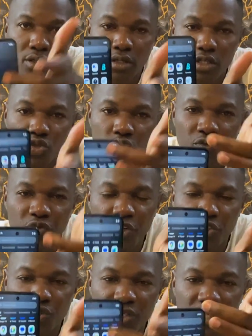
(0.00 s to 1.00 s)
its
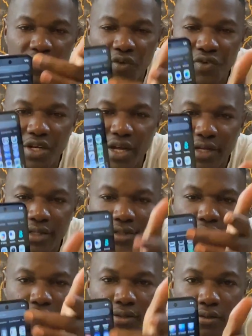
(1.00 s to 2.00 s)
refresh rate is very nice.
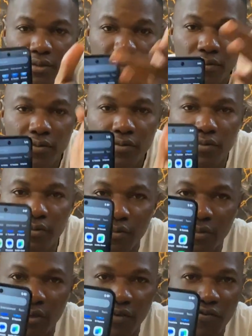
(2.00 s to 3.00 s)

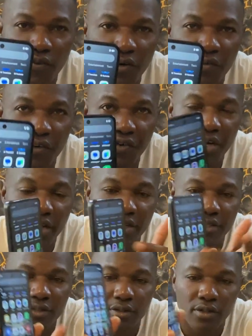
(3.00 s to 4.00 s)
Very, very nice.